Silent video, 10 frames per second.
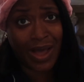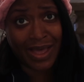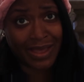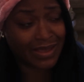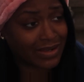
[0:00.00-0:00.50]

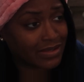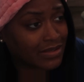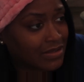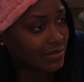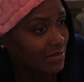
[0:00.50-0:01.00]
wide.
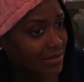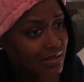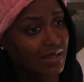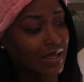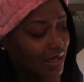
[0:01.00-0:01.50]

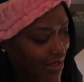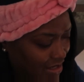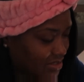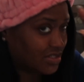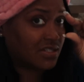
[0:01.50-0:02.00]

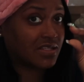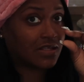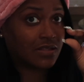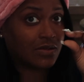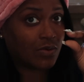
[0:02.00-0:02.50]
Just
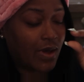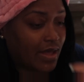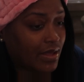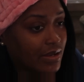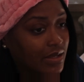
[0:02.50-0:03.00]
a little
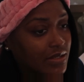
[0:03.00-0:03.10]
wide.